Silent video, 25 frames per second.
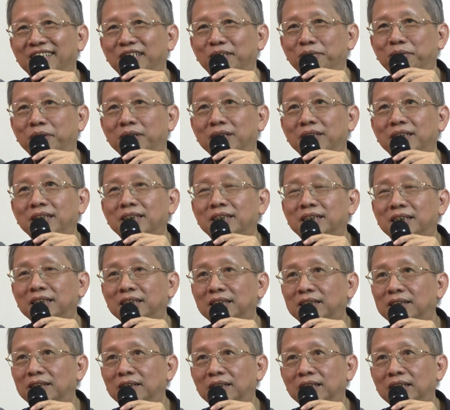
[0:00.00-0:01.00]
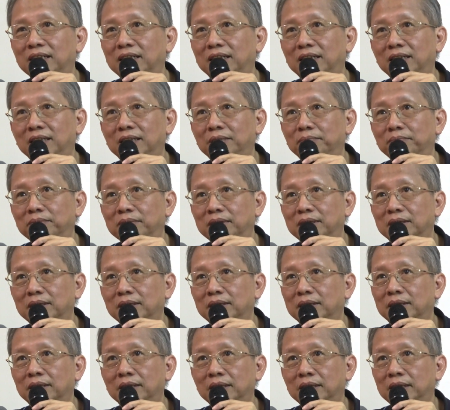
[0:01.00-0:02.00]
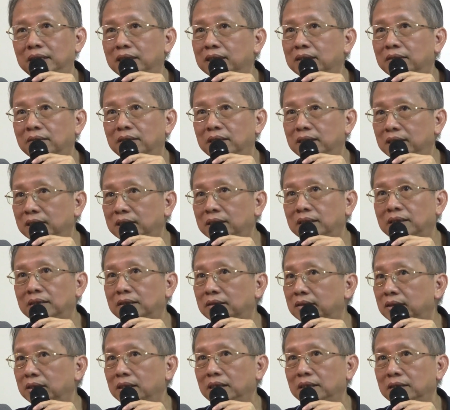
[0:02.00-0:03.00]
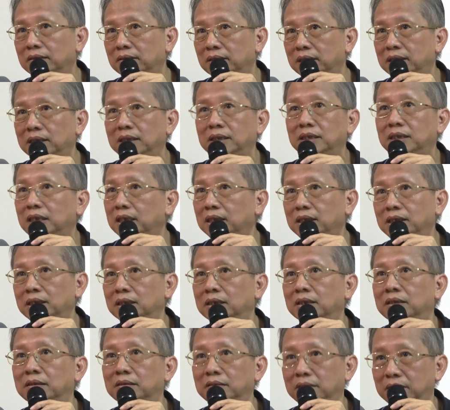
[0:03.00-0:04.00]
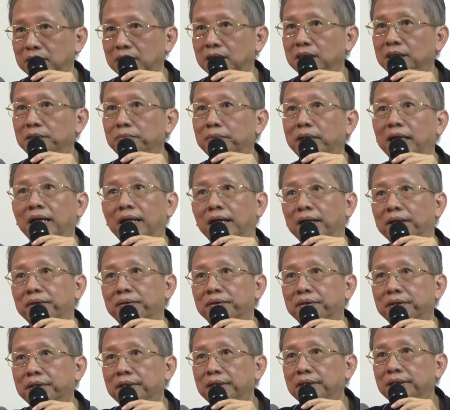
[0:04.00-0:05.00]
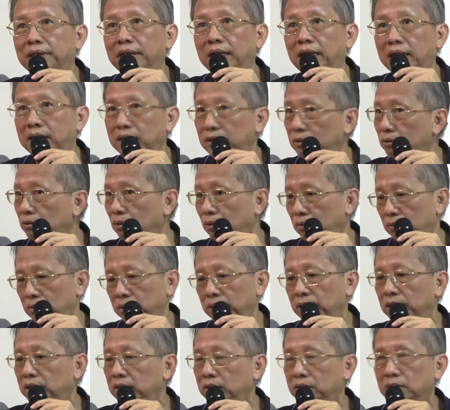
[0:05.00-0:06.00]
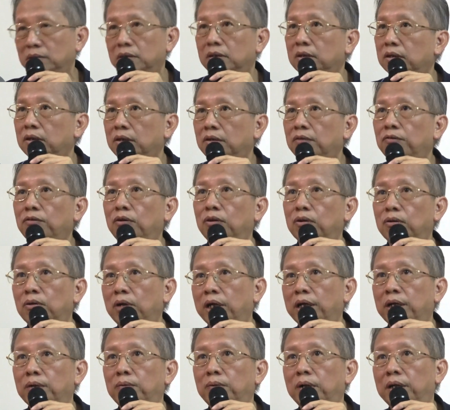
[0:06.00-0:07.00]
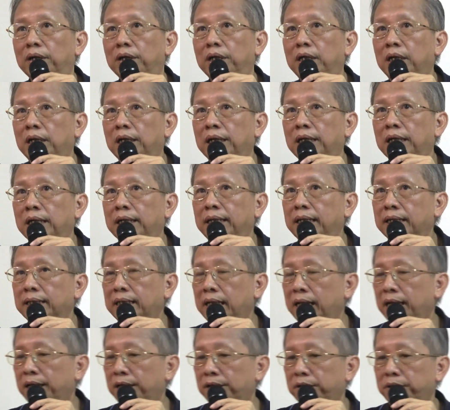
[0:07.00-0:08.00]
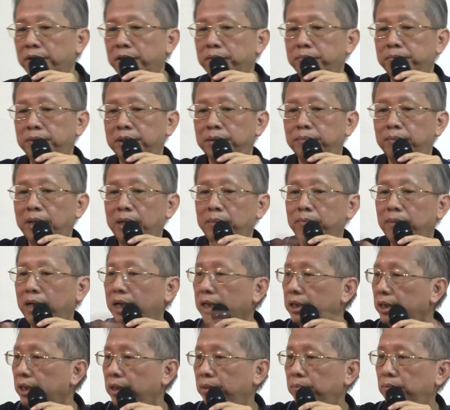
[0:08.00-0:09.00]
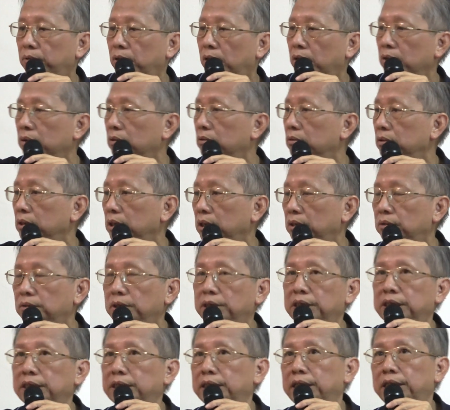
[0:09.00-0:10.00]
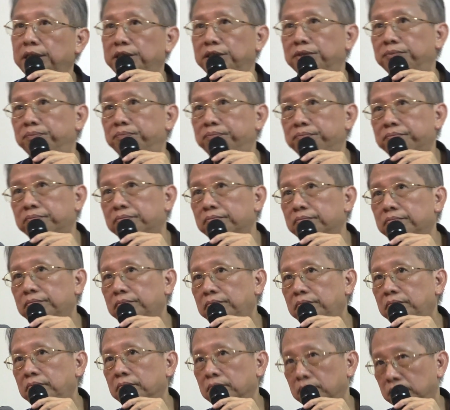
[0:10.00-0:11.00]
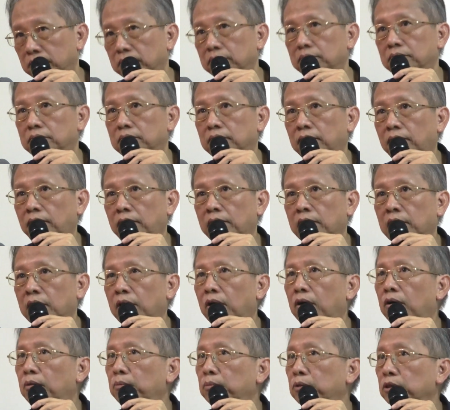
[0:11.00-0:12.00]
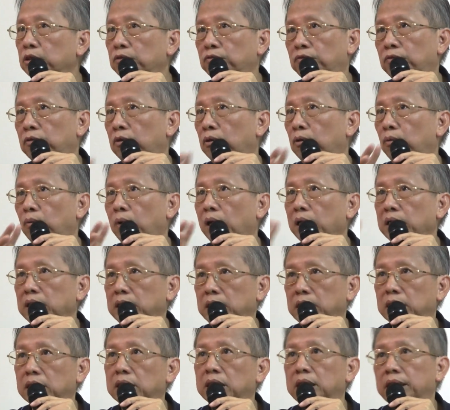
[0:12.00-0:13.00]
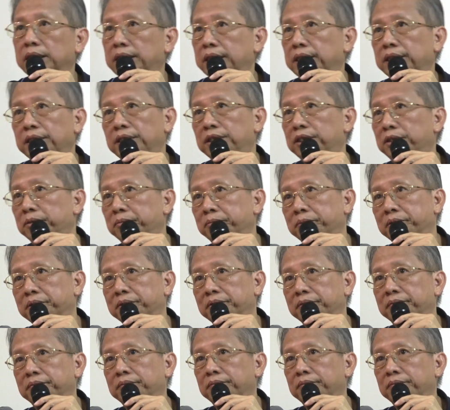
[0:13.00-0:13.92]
This is not a glimpse. This one is the real cessation, the Nibbana. And you go in for quite a while. At that time, I remember my mind kept on going to cessation. Almost for 1 year, I think, remember.